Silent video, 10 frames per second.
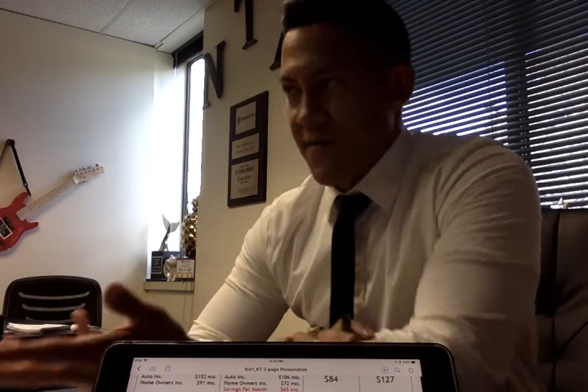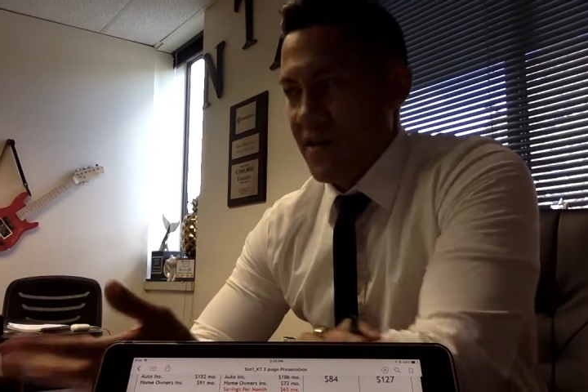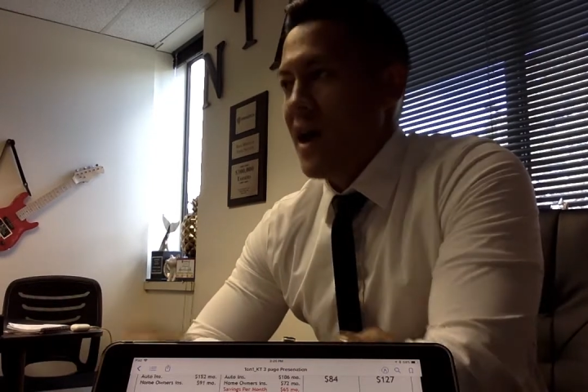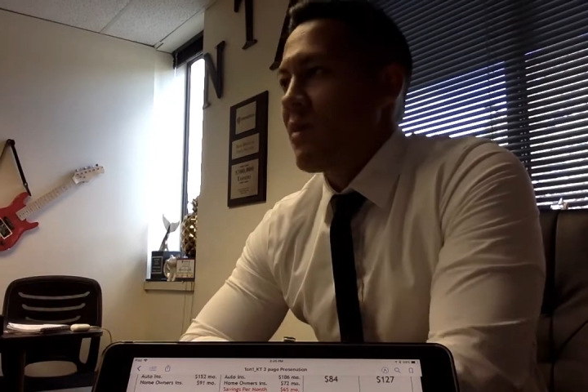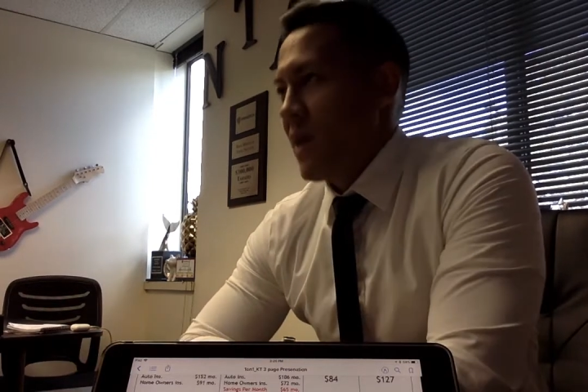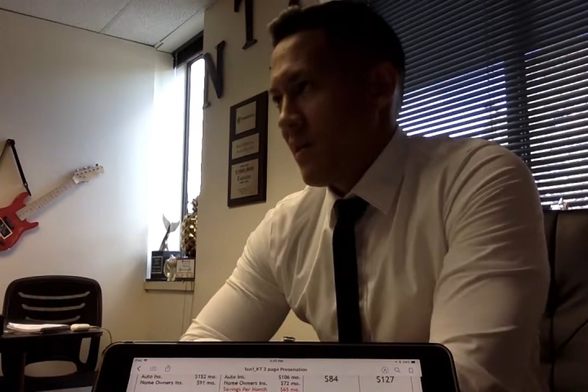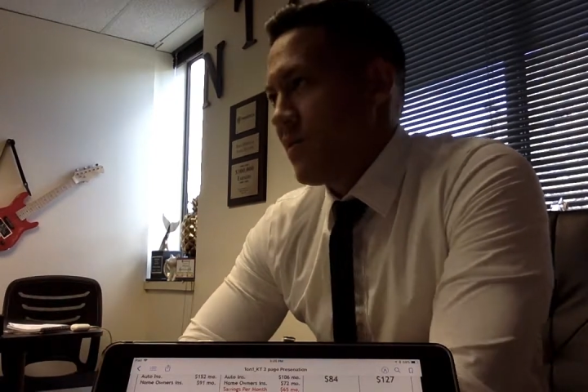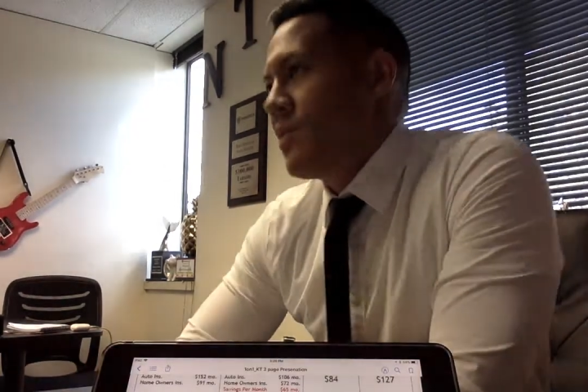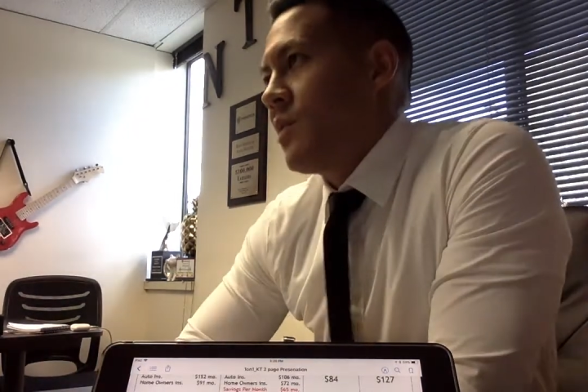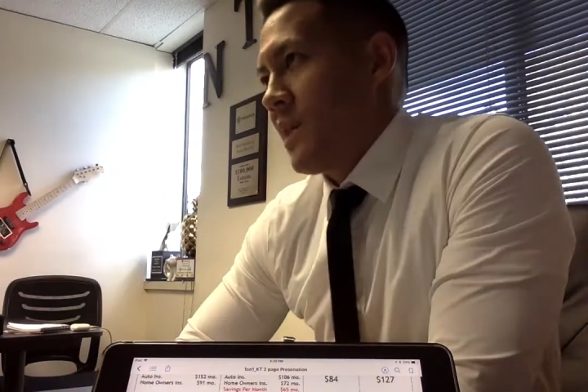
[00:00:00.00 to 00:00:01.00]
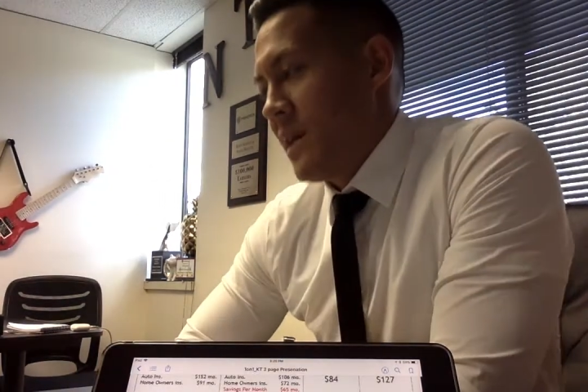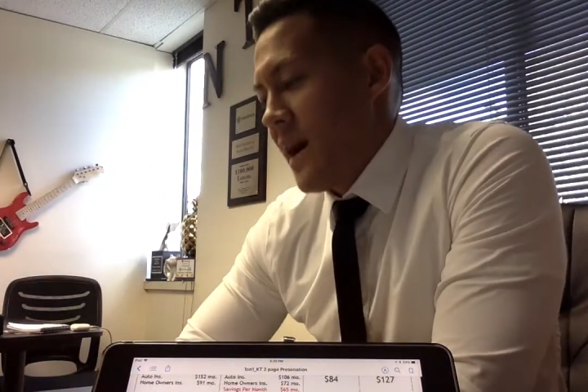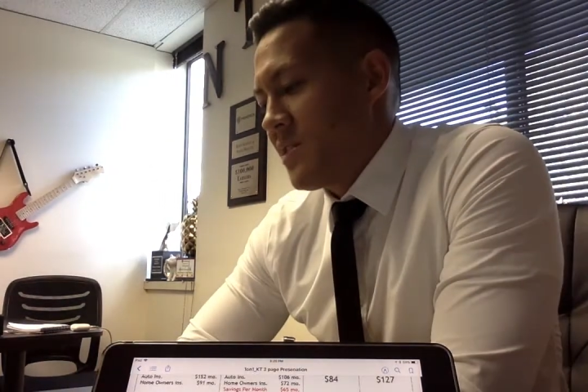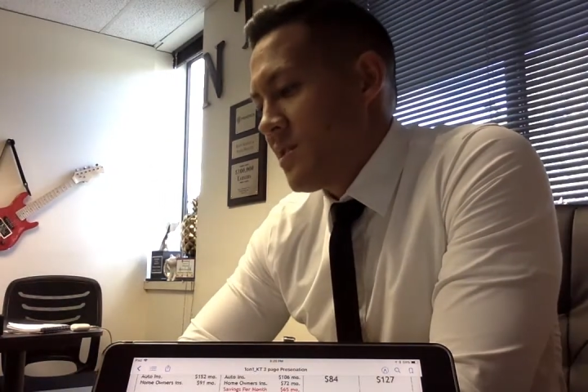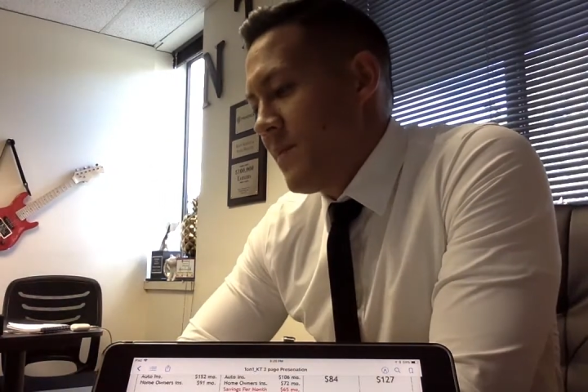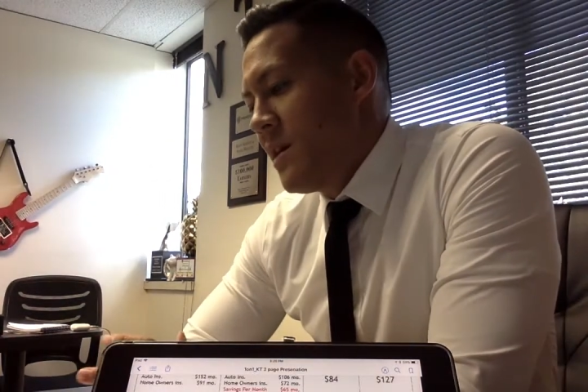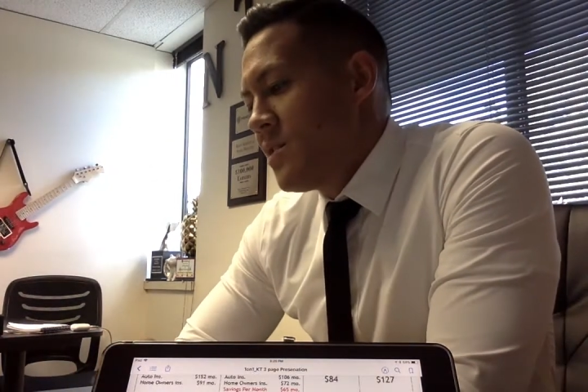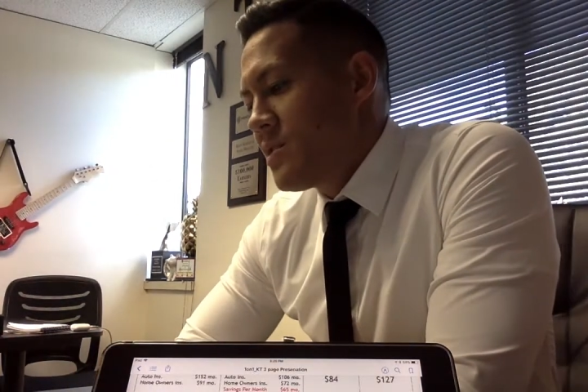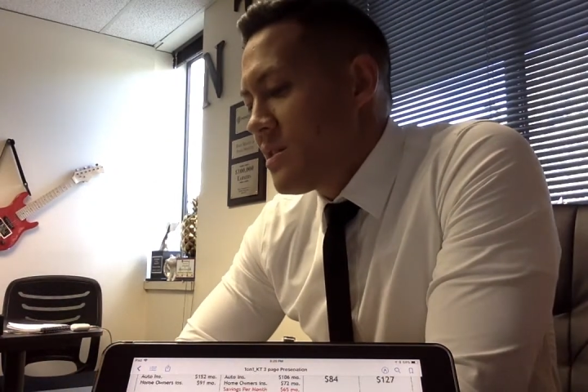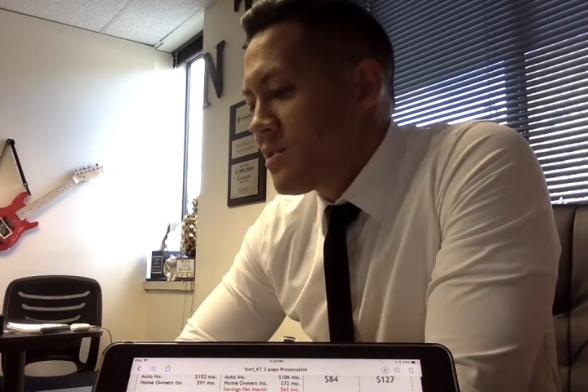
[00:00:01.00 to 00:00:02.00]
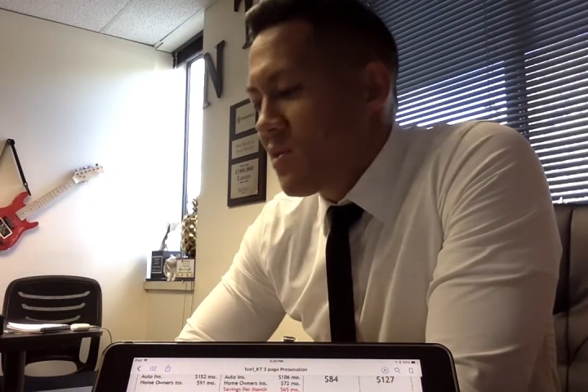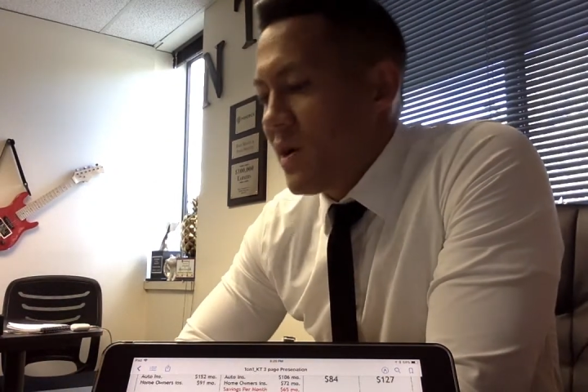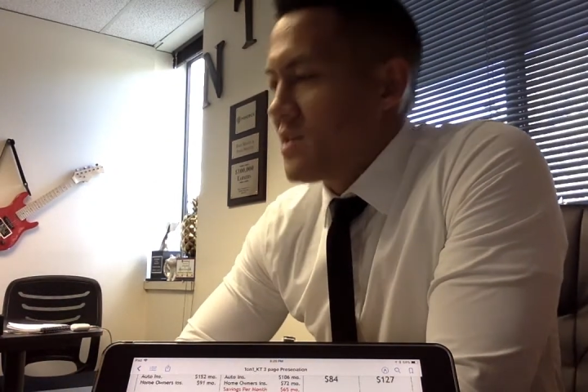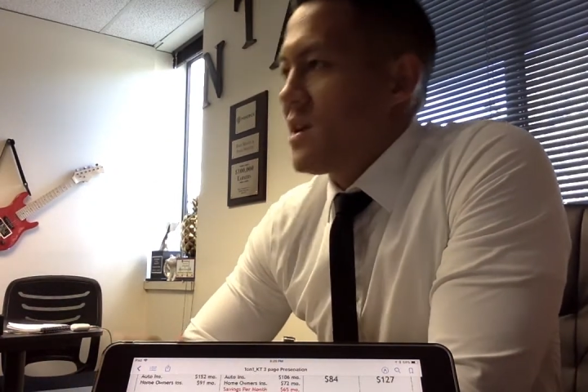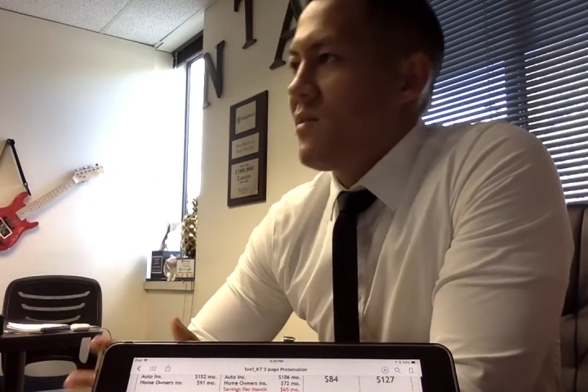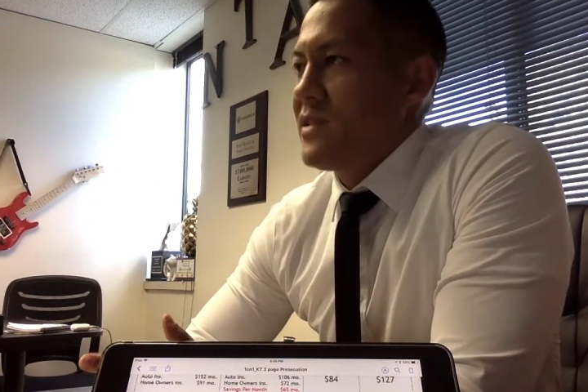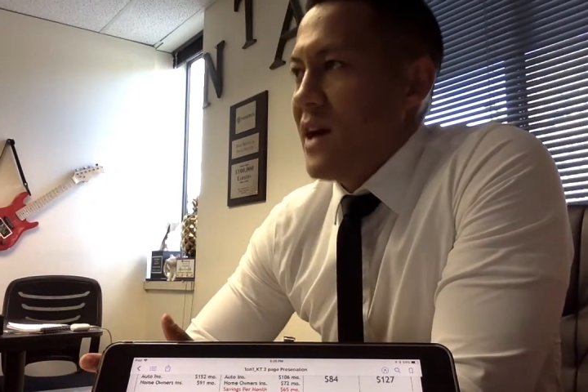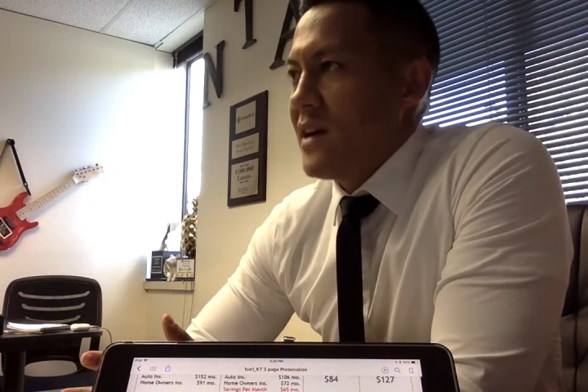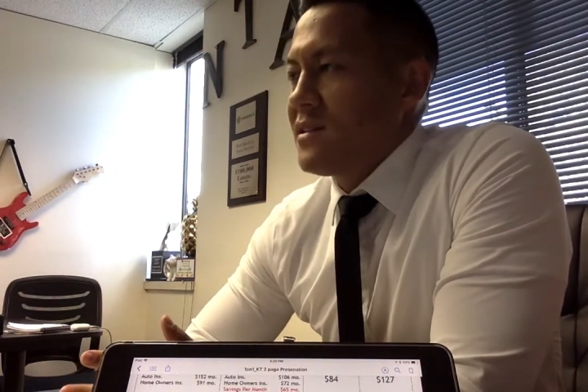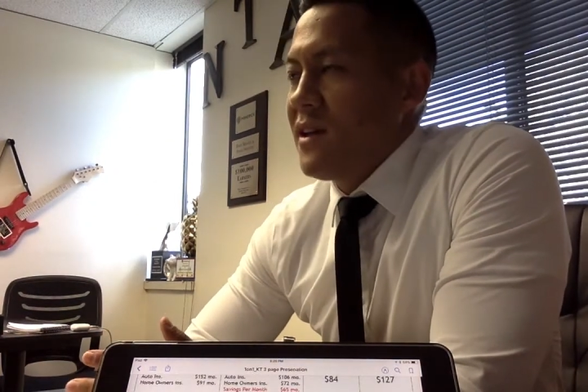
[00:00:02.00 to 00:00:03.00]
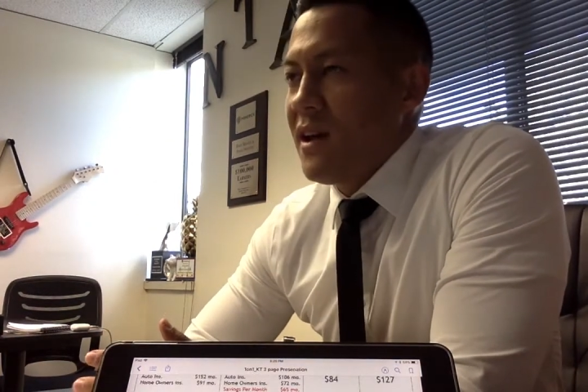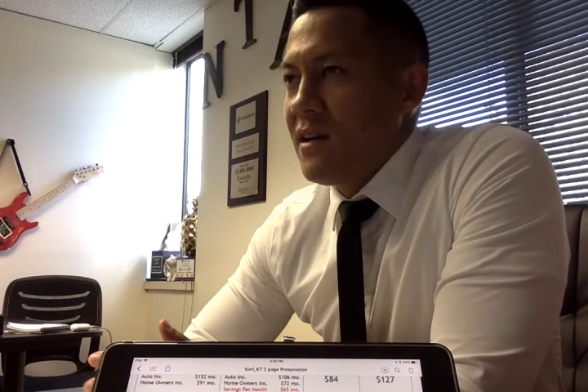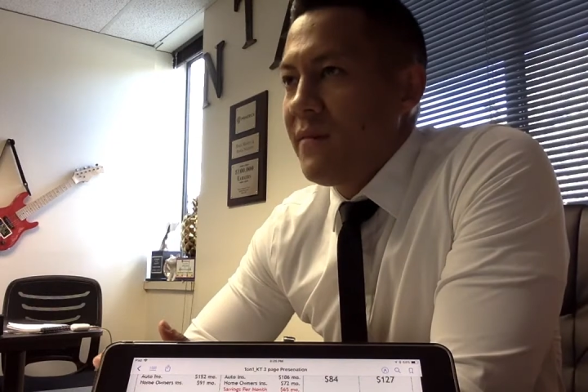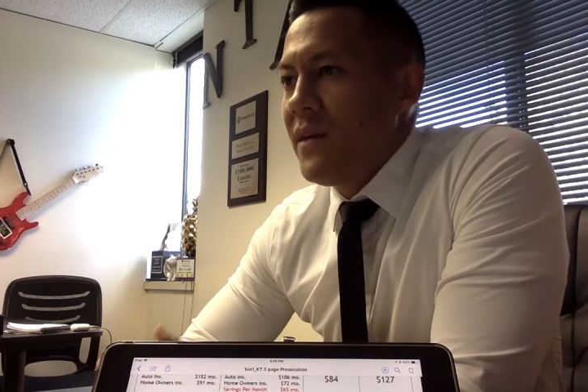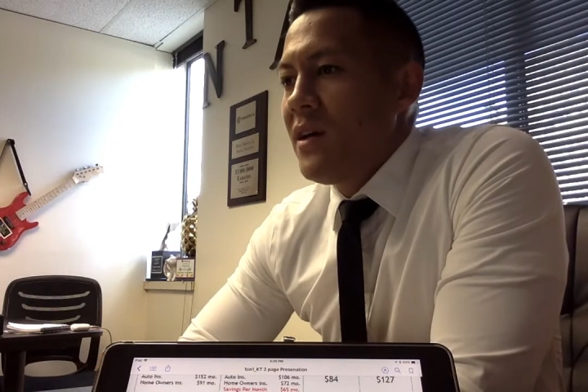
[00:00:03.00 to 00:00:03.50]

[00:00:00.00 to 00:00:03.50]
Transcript: Never got around to it. Okay, gotcha. So here's a question I always ask, Anna.